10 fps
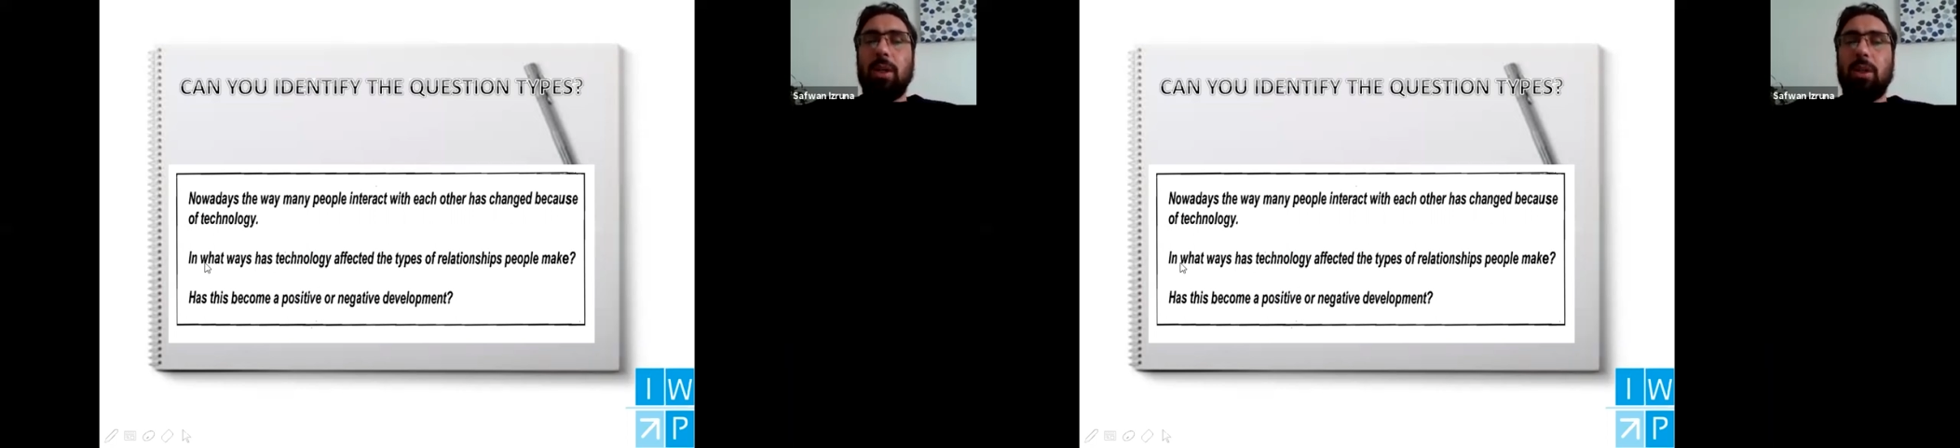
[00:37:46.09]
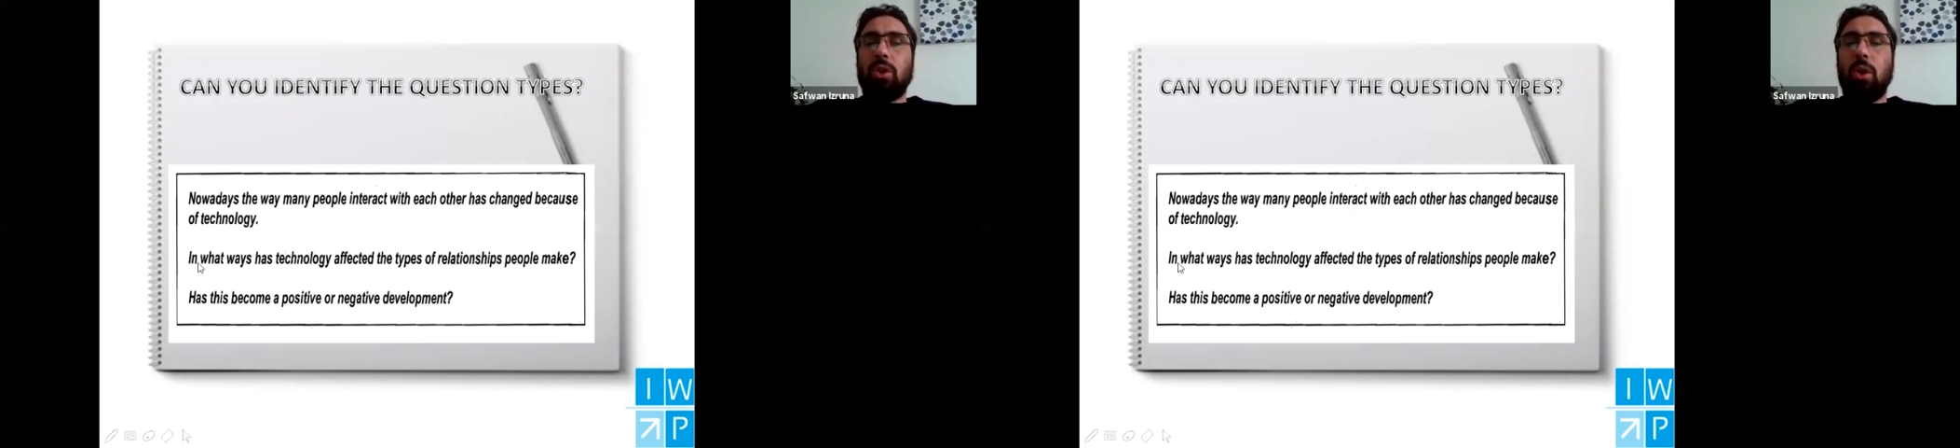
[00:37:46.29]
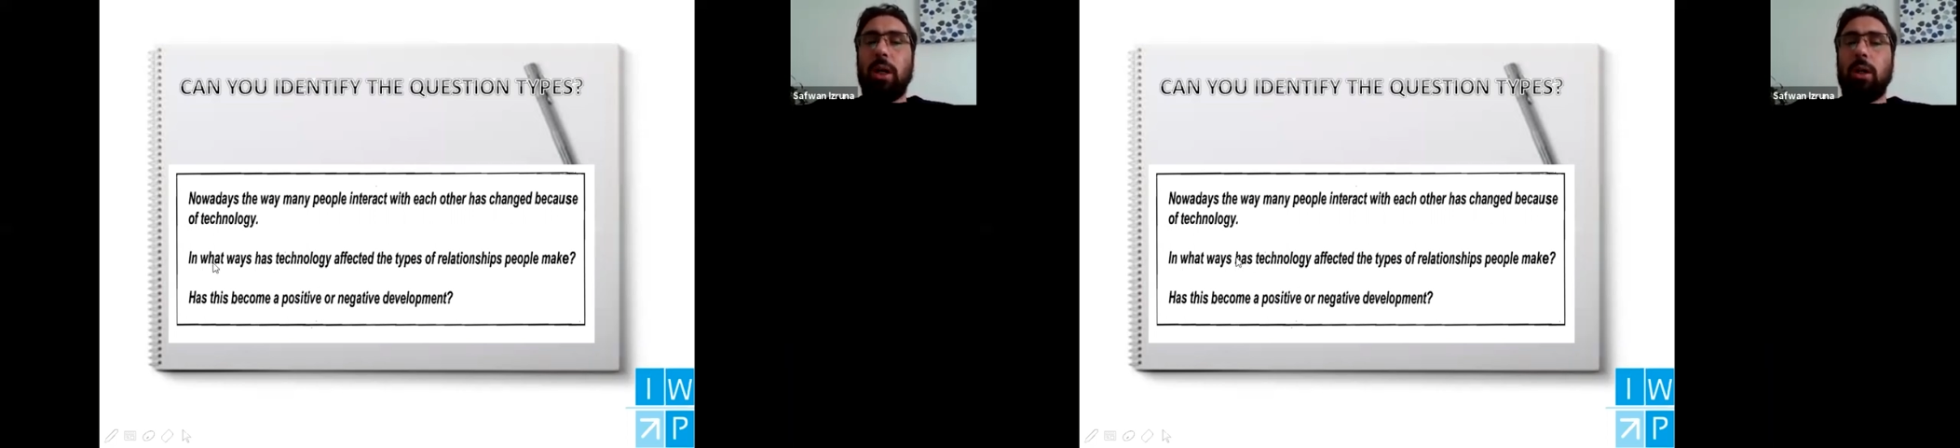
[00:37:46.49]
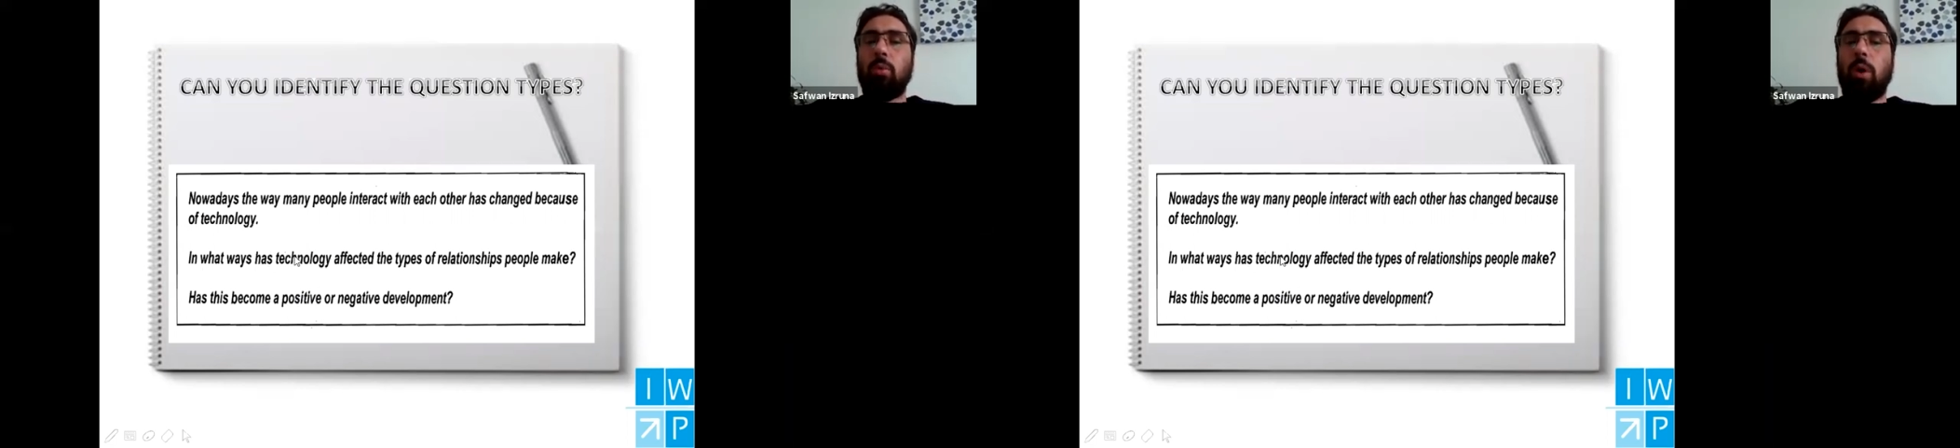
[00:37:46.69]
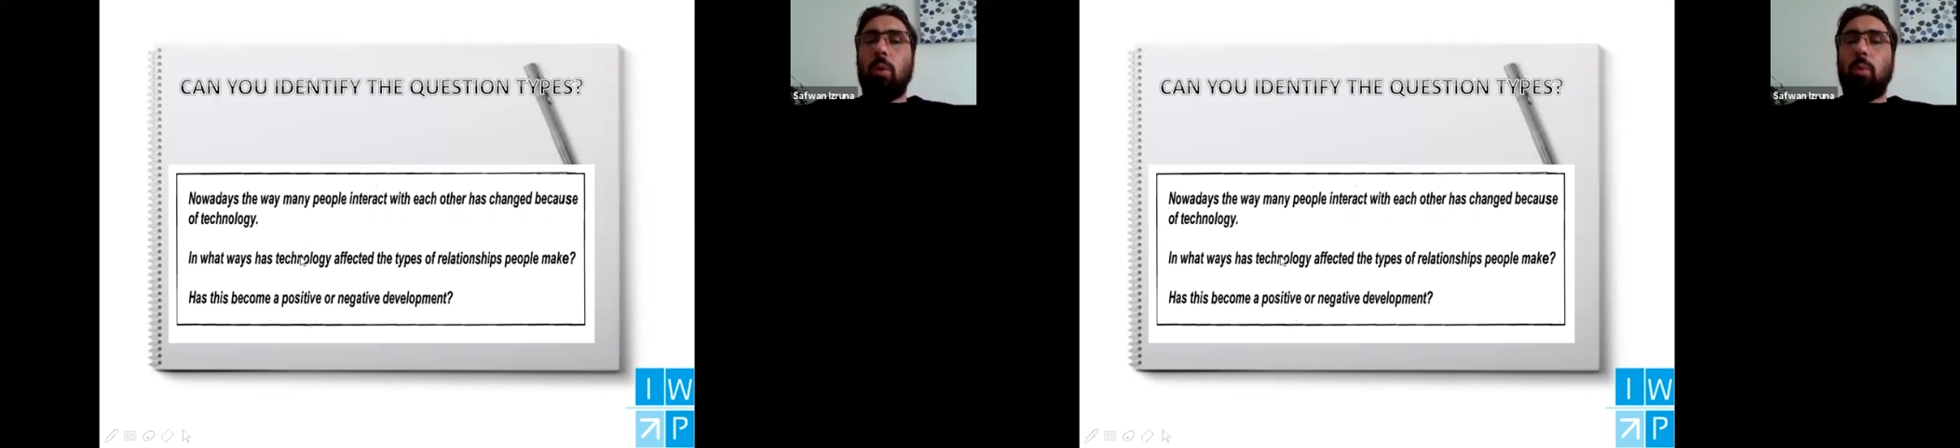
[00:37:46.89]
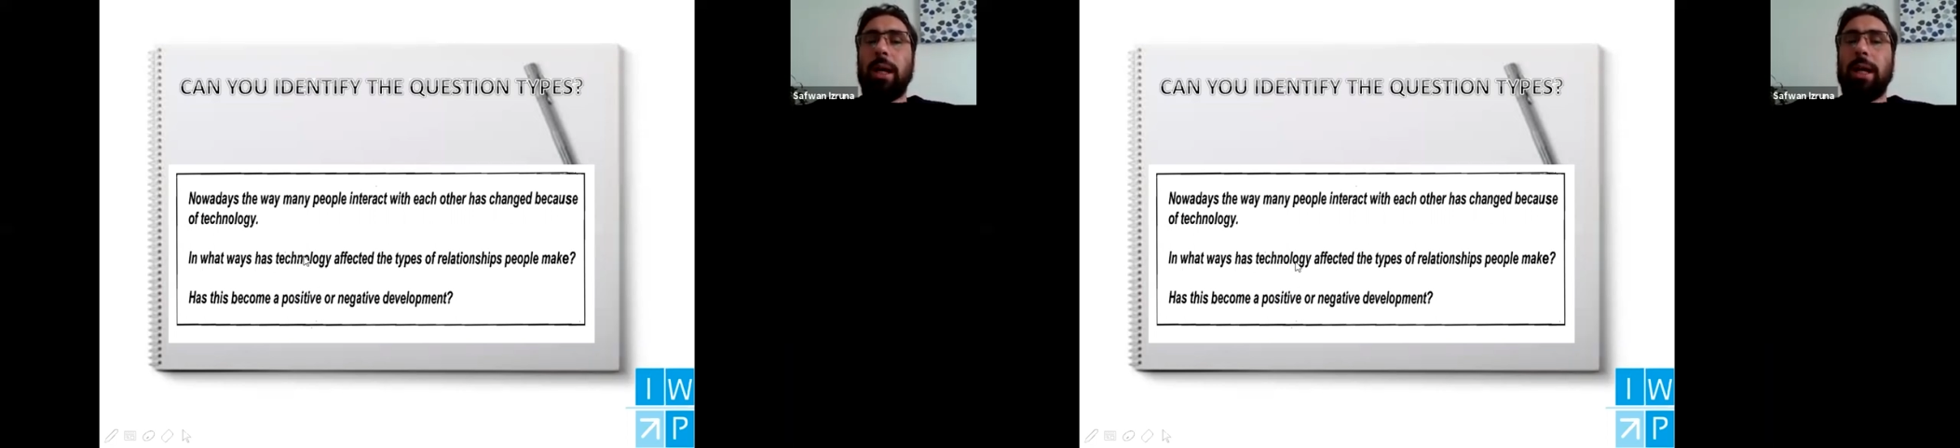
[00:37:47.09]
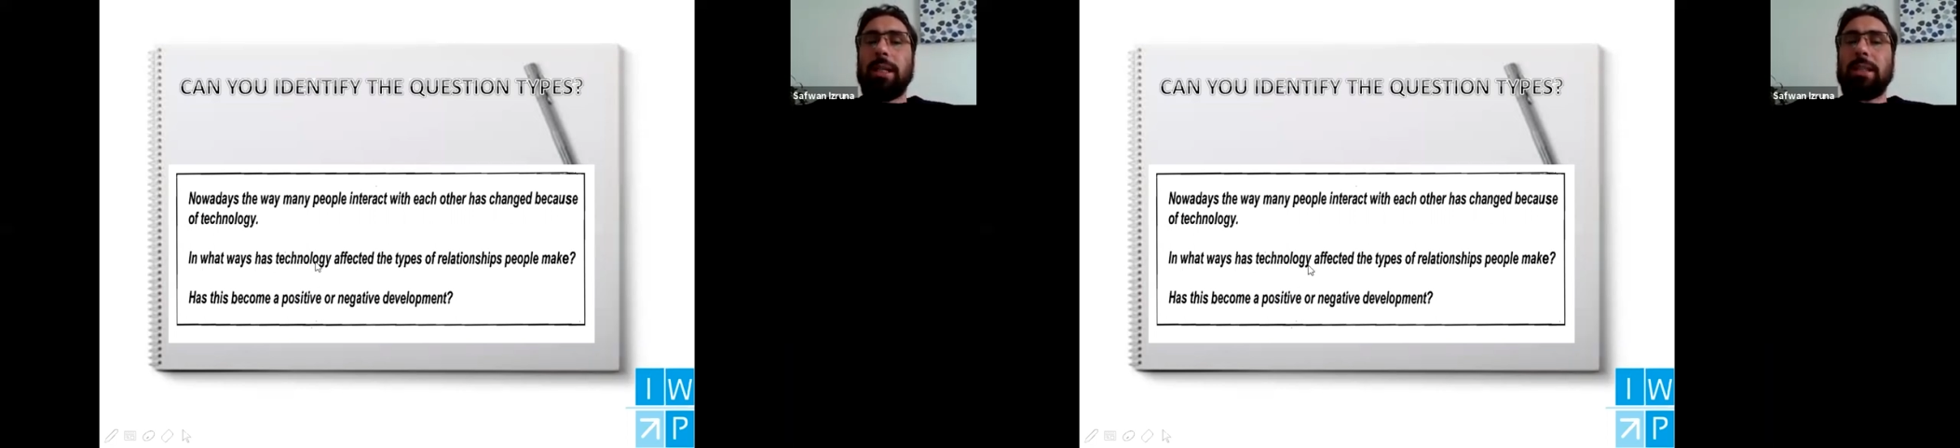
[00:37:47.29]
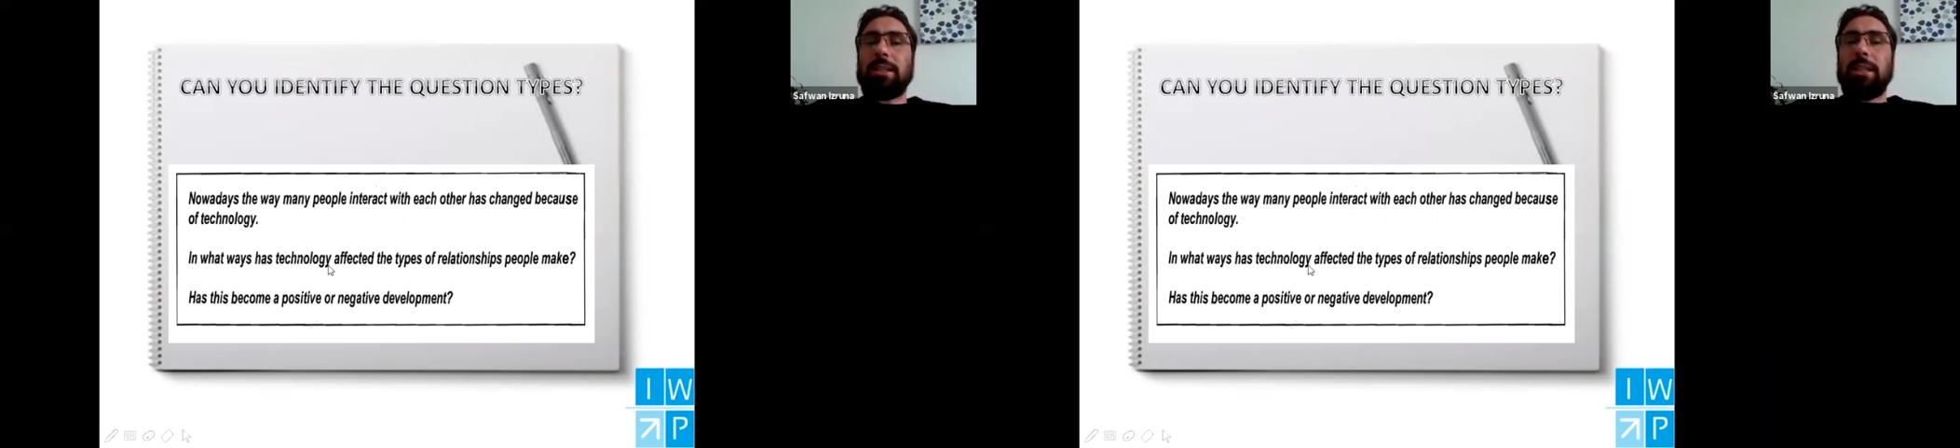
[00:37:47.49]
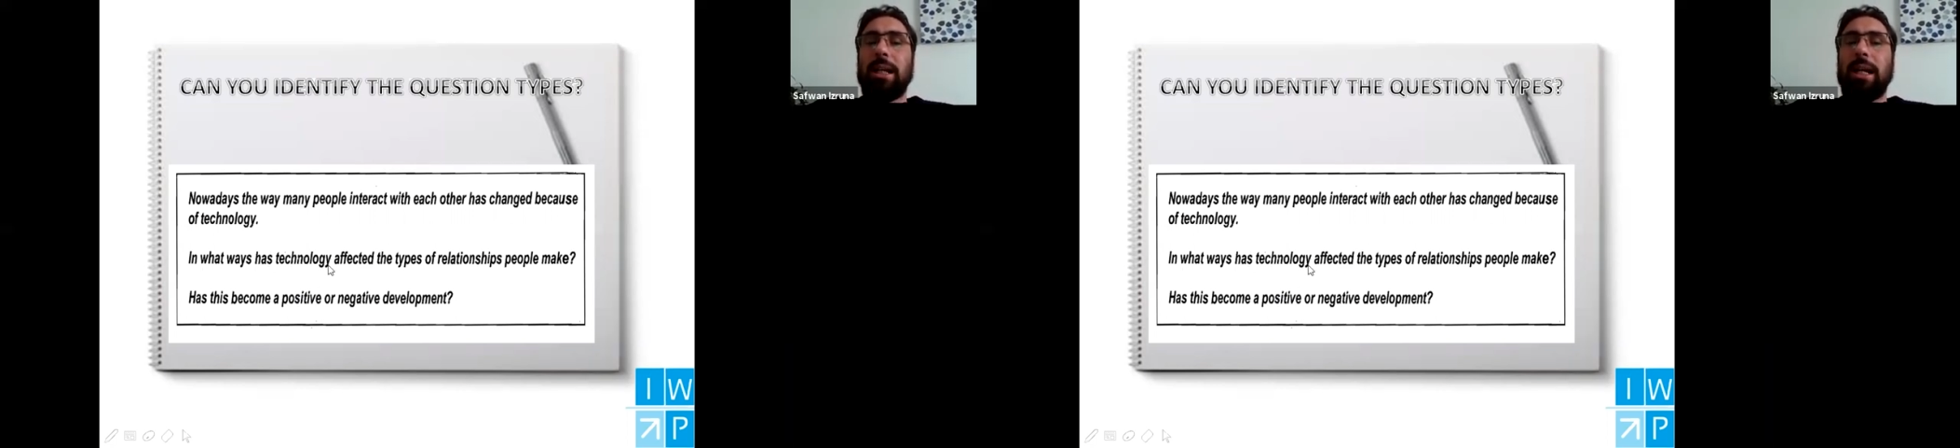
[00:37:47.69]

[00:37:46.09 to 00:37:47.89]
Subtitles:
So in what ways